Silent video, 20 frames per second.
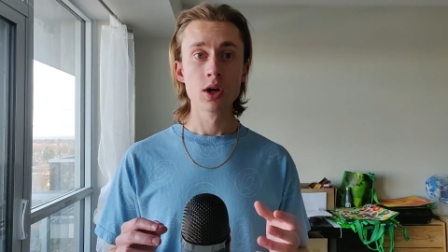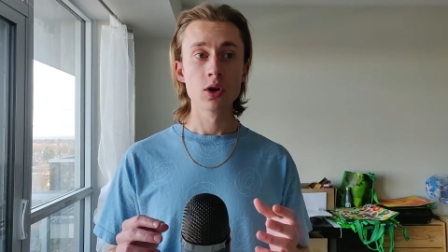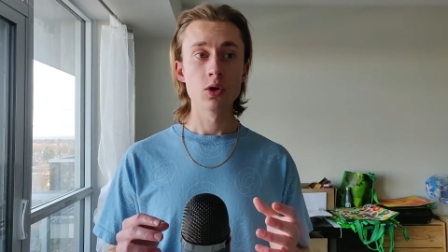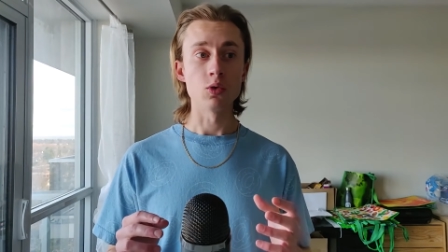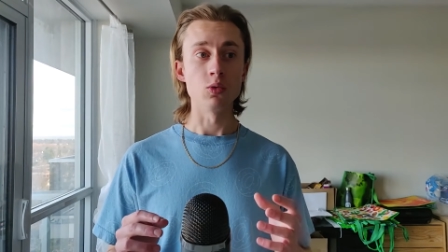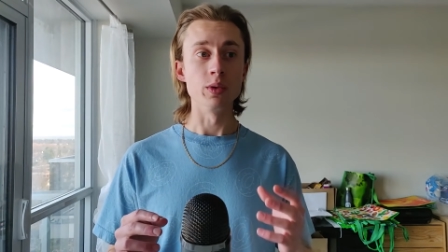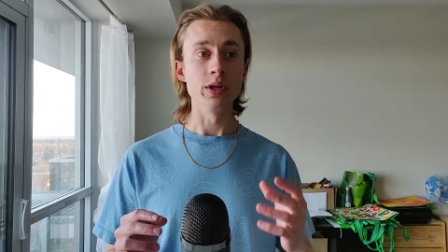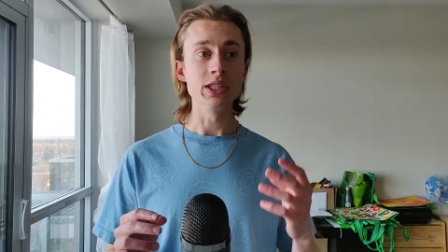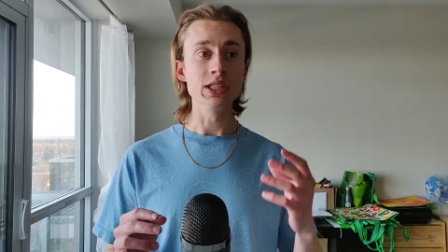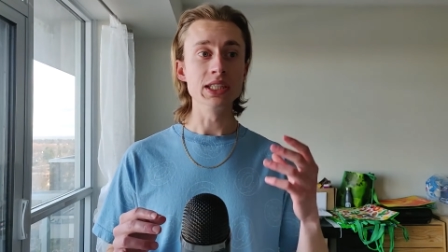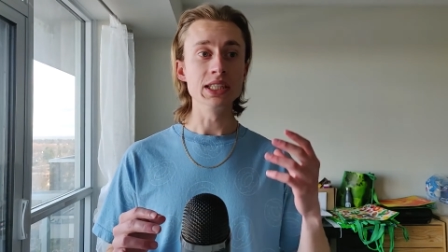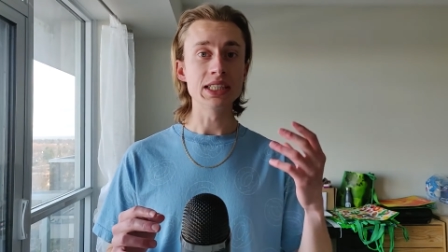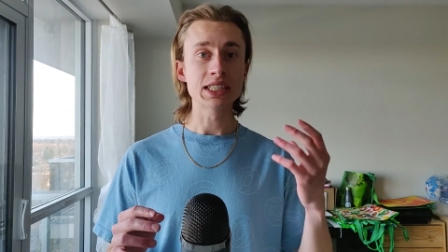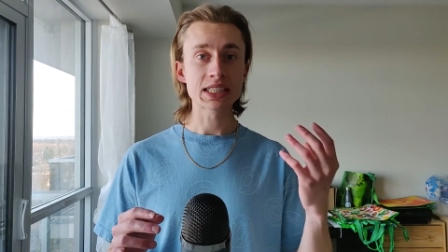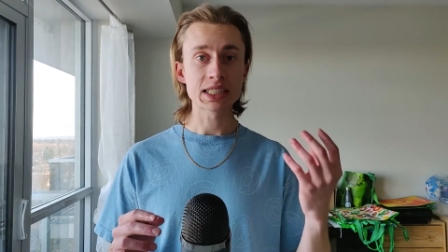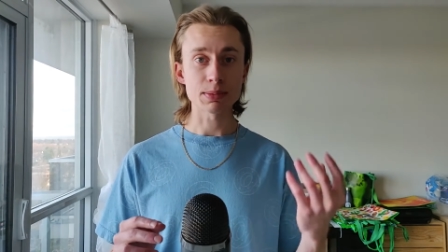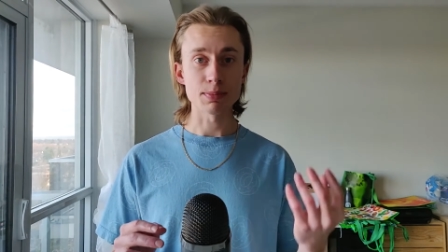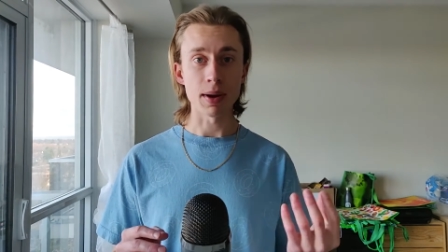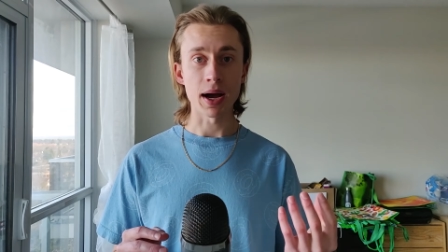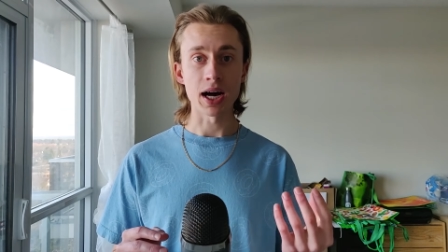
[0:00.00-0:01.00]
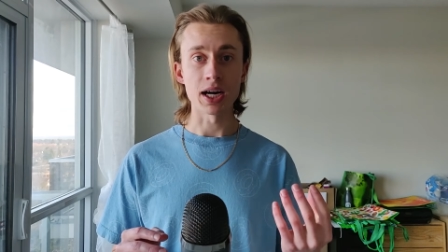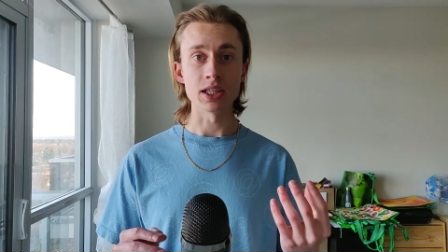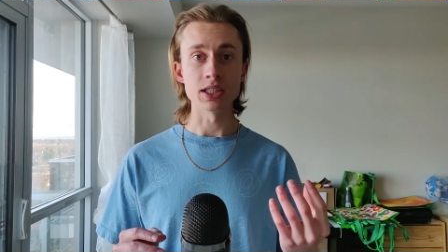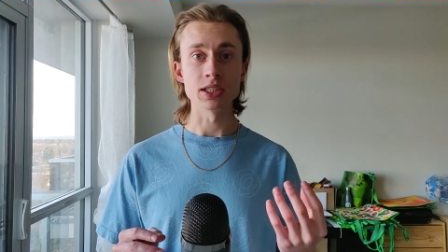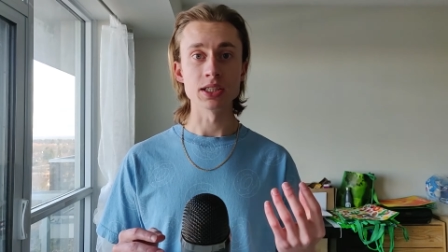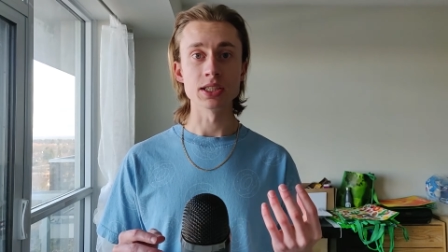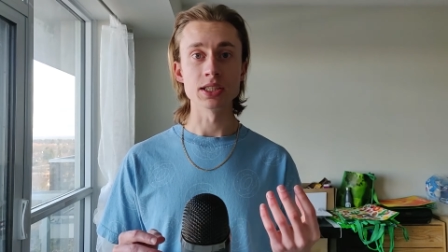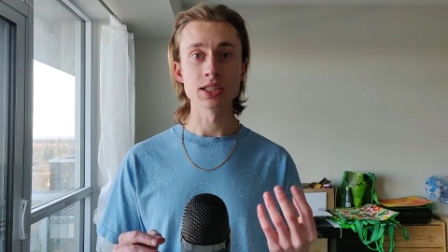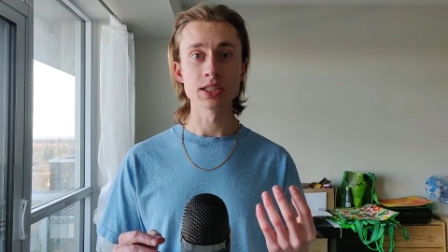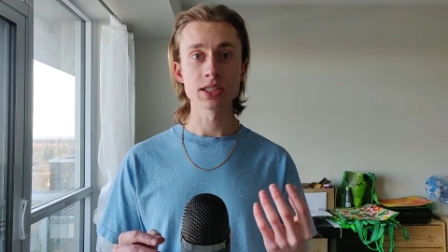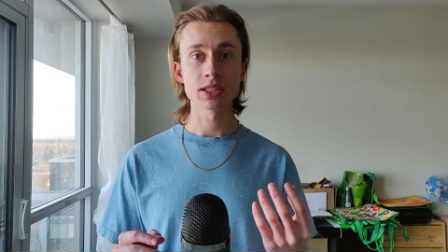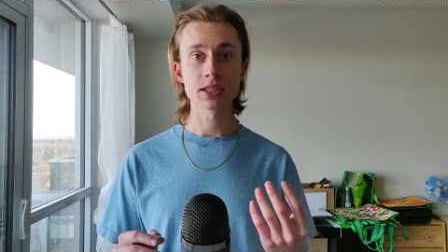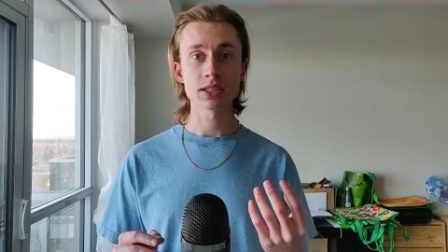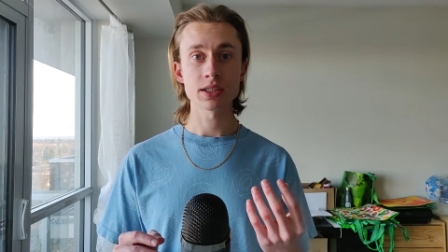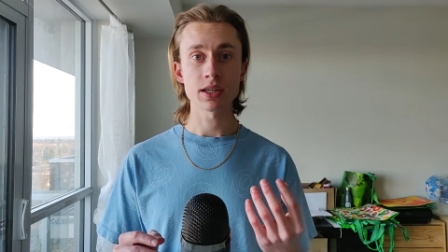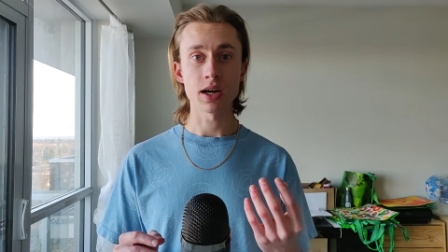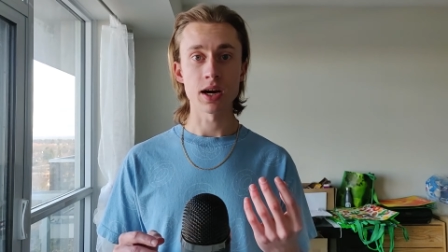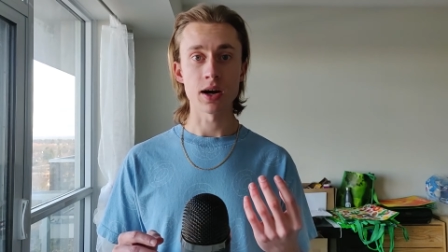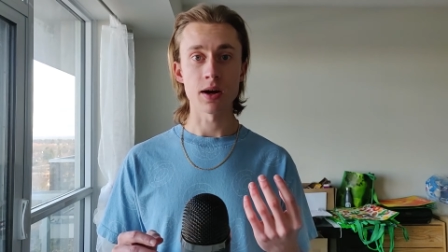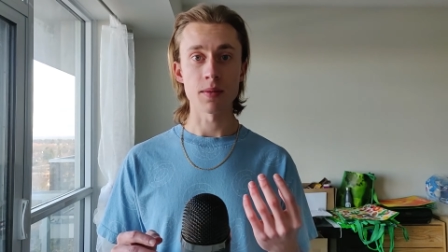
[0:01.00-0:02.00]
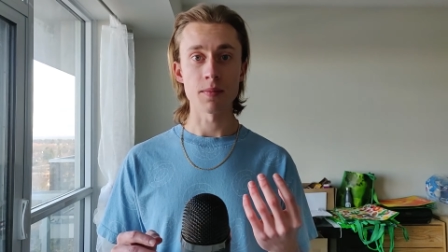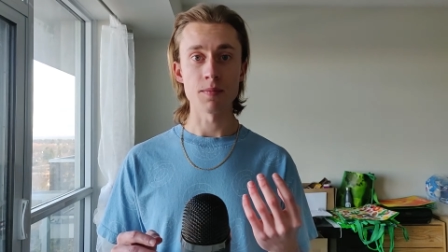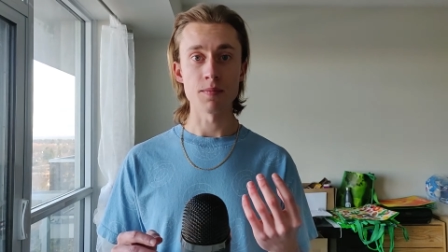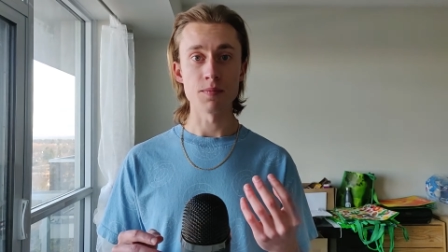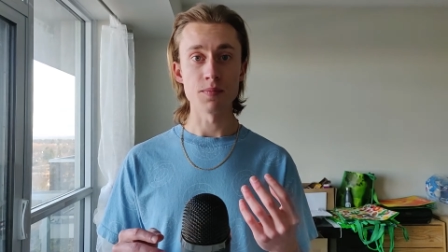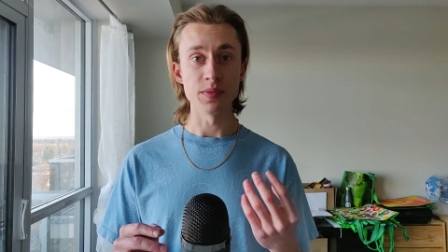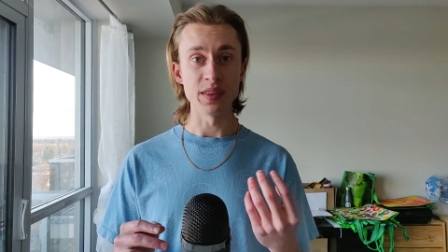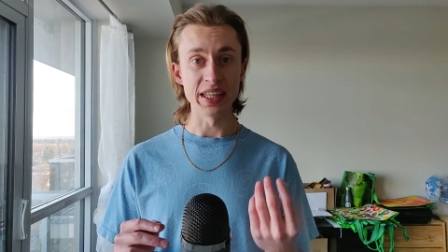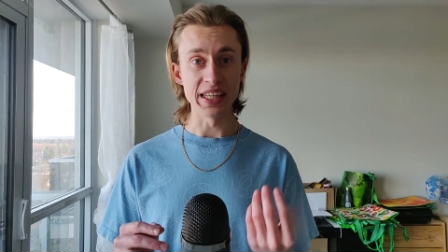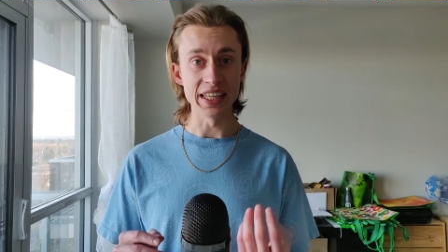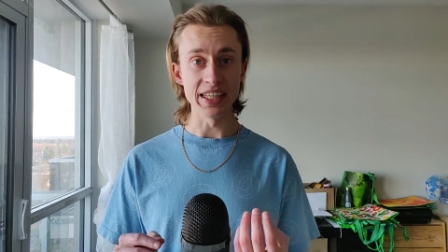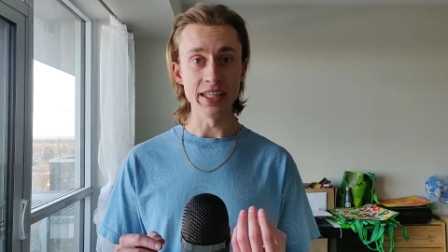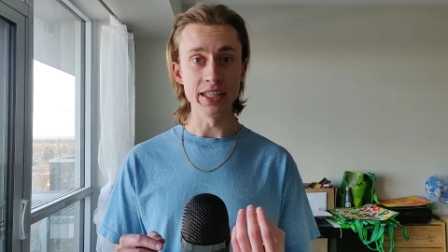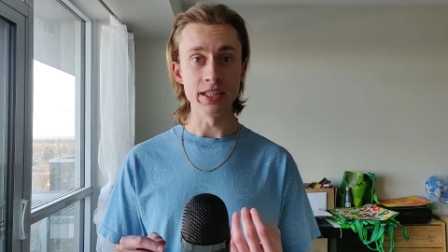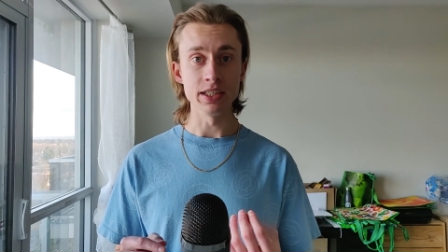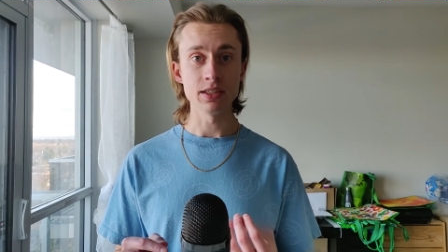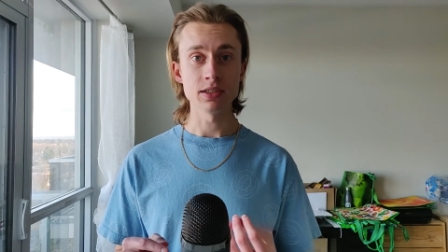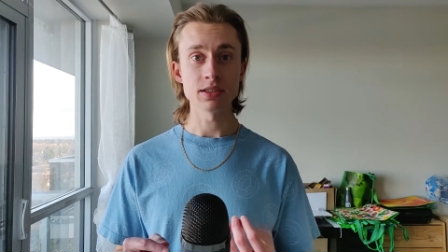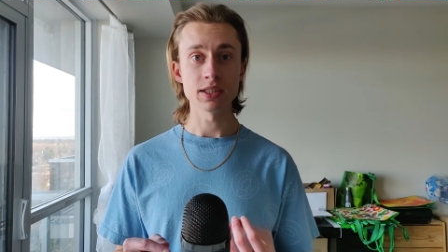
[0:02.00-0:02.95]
really smells needy.